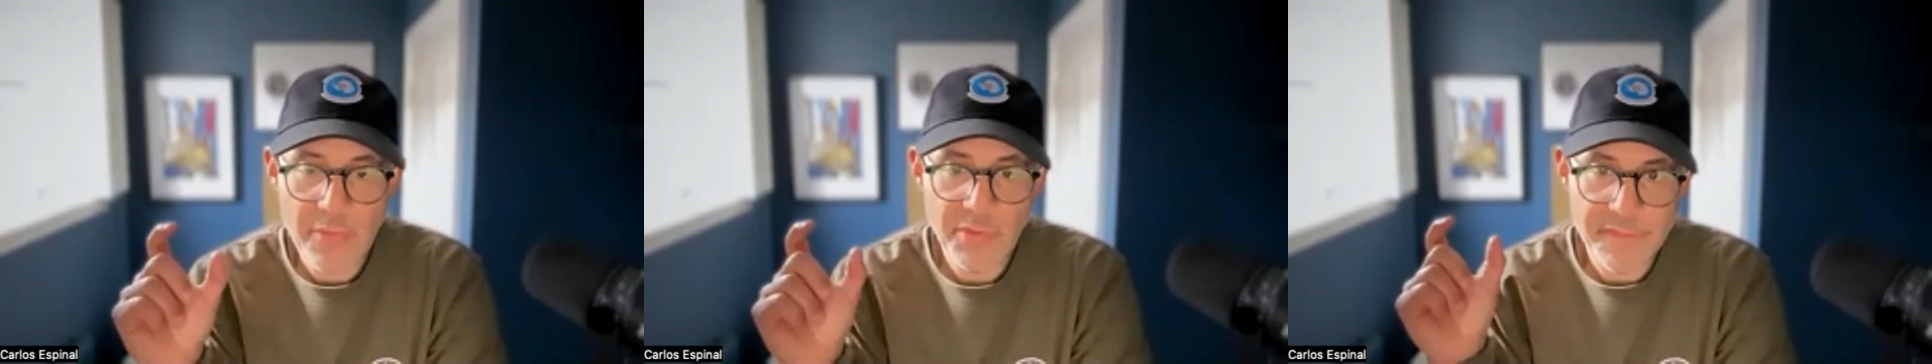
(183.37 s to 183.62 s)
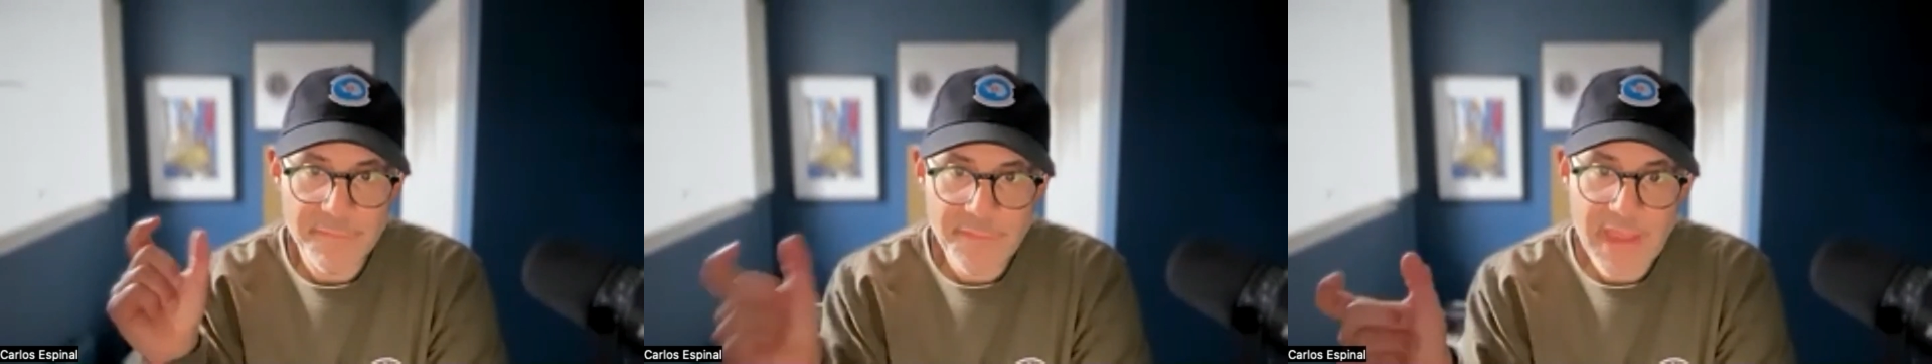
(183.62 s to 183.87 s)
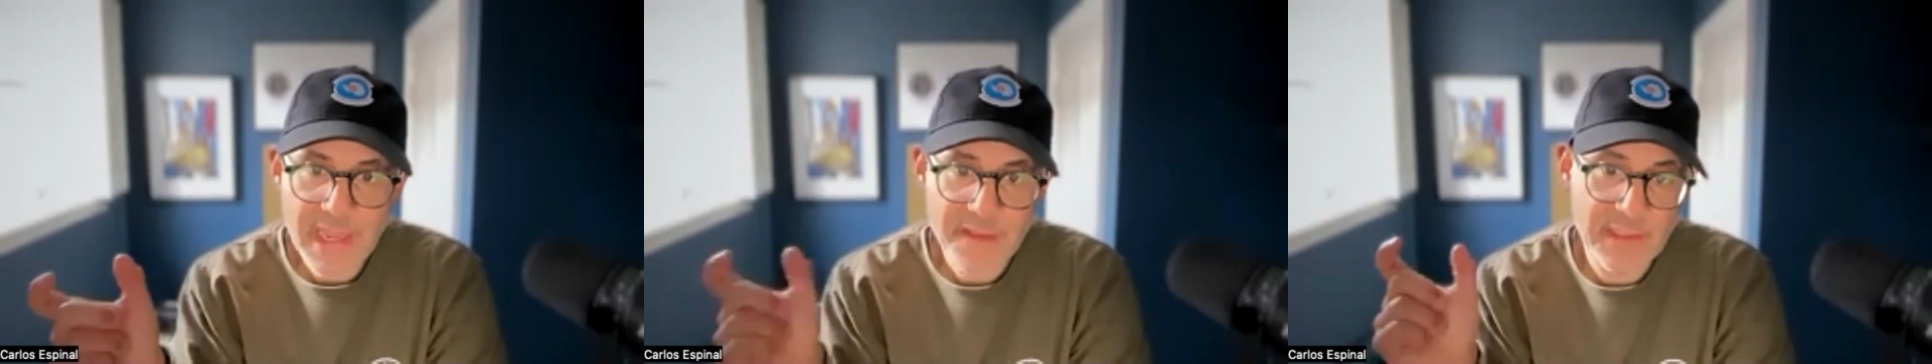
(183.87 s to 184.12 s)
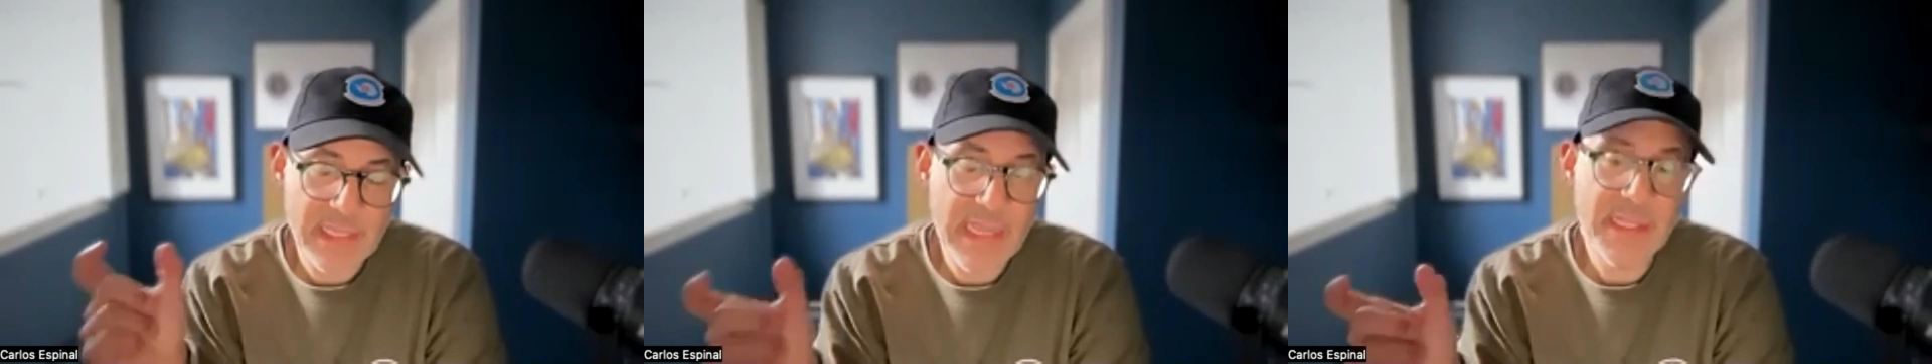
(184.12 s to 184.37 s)
will affect the
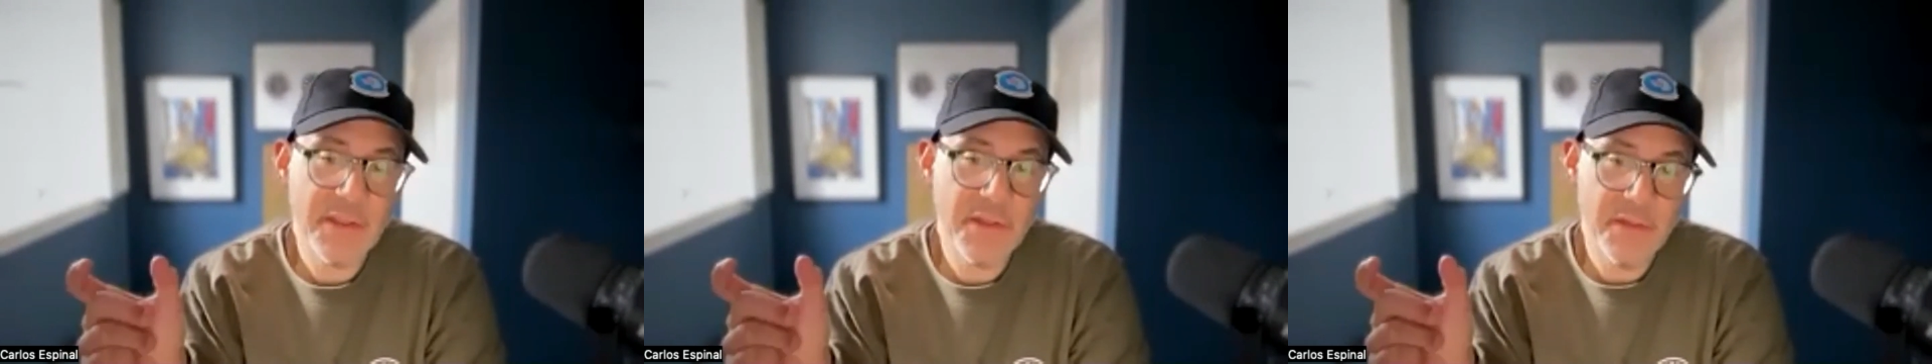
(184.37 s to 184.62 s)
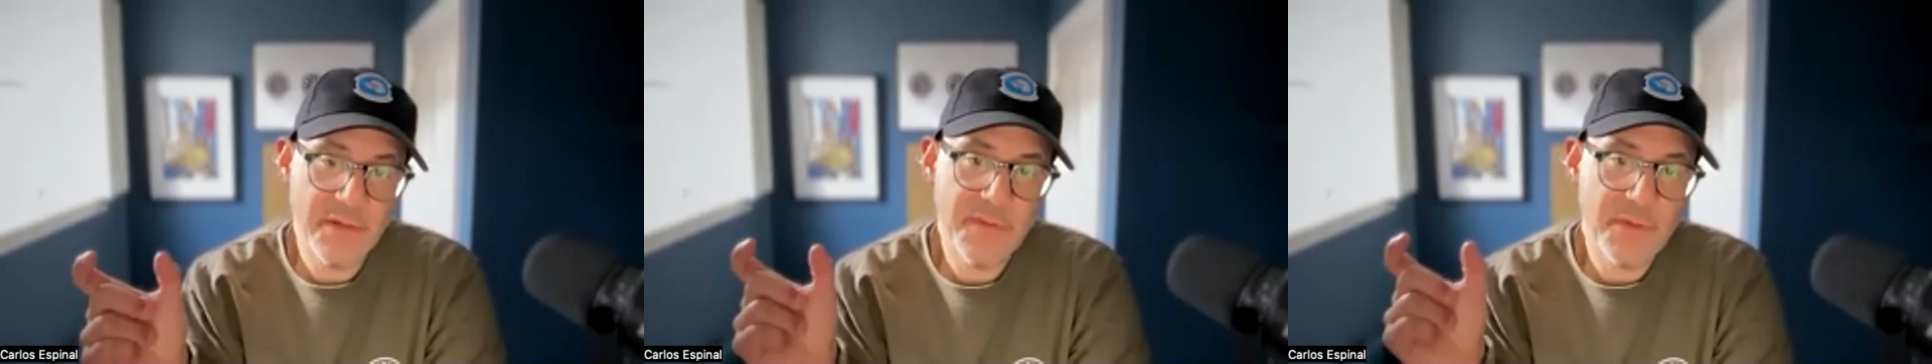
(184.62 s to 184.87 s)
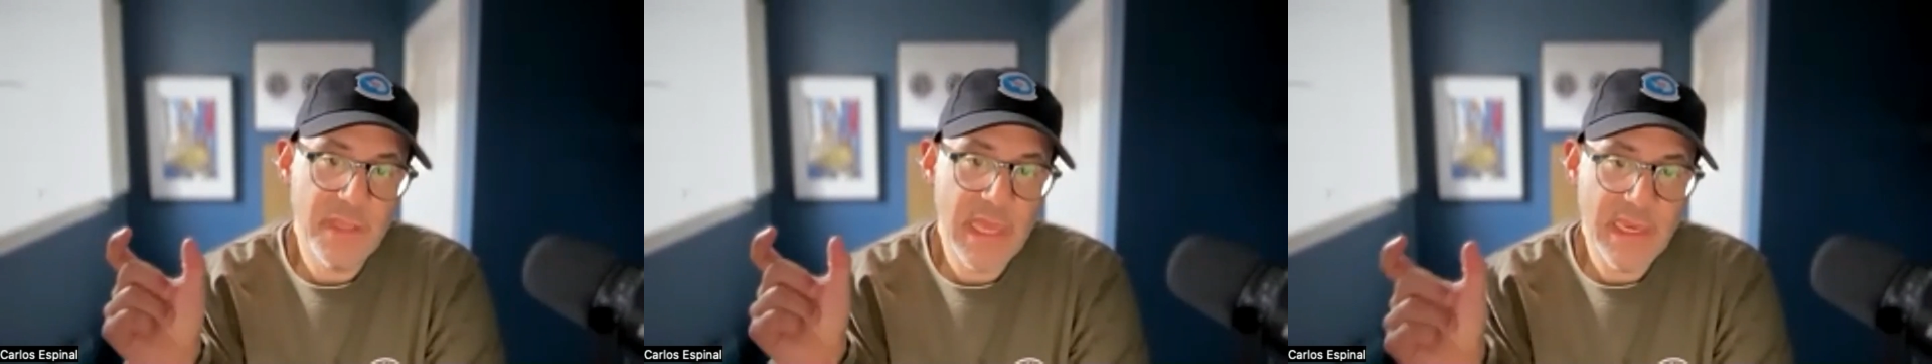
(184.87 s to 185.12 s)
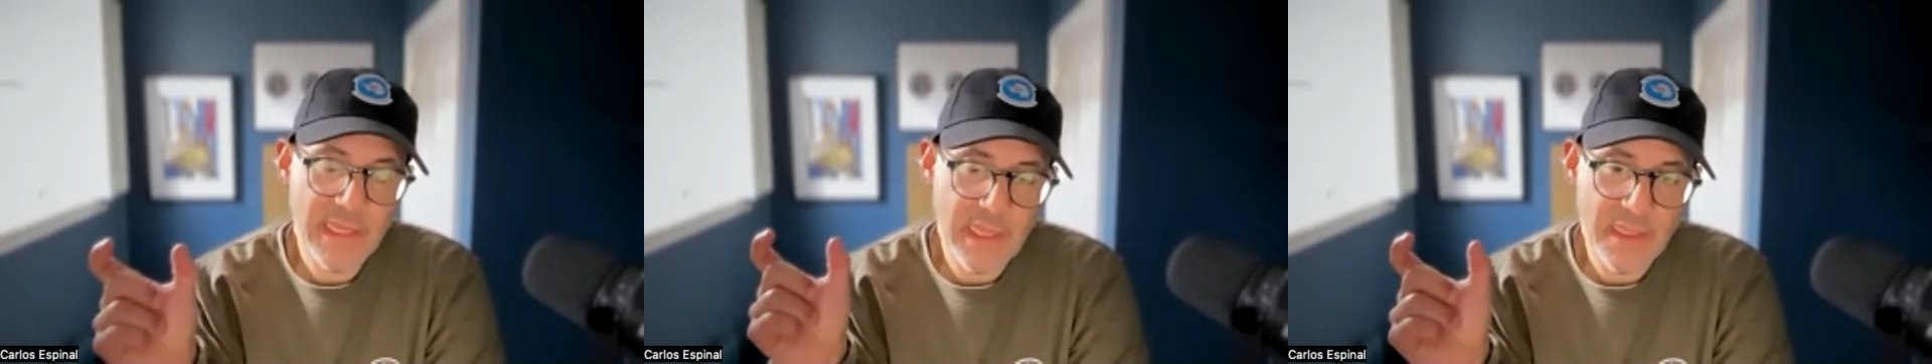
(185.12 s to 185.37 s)
likelihood of you
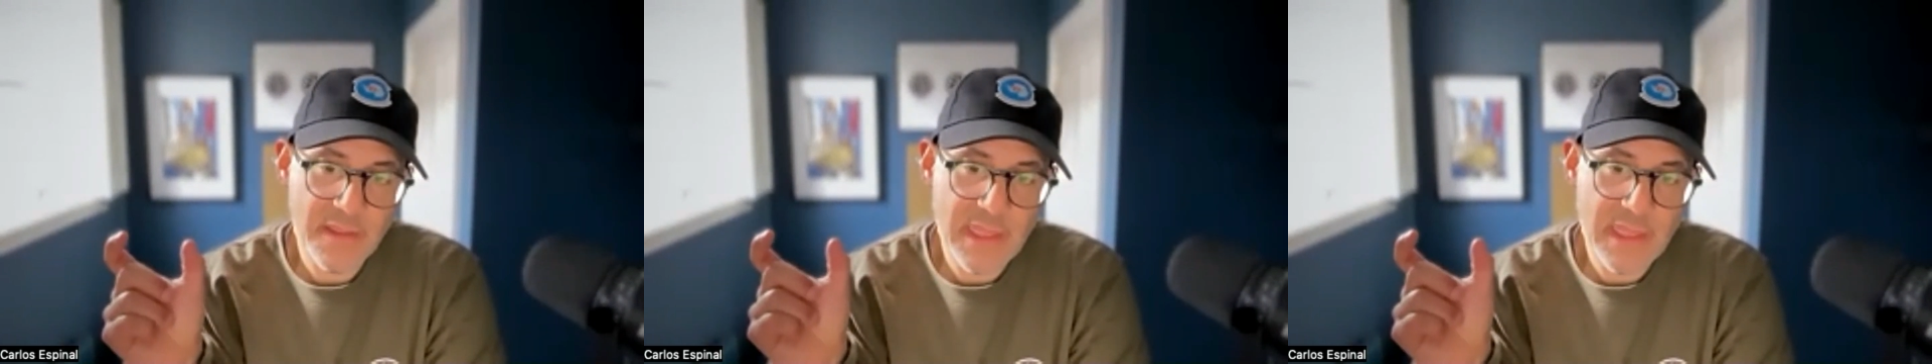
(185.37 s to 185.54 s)
getting